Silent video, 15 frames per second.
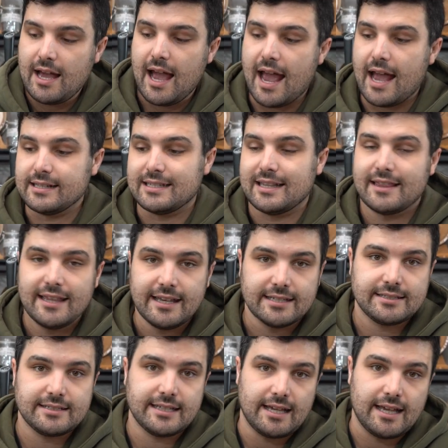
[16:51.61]
and
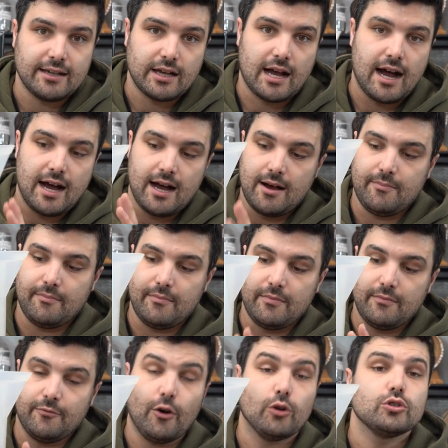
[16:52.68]
this
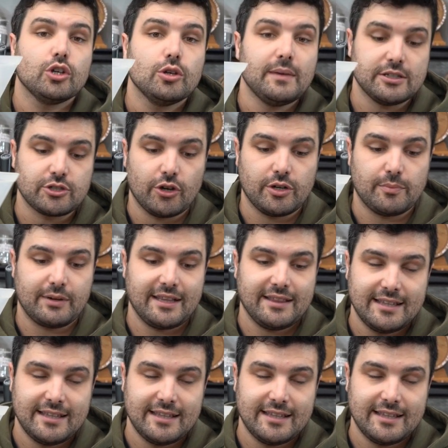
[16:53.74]
volume is going to bring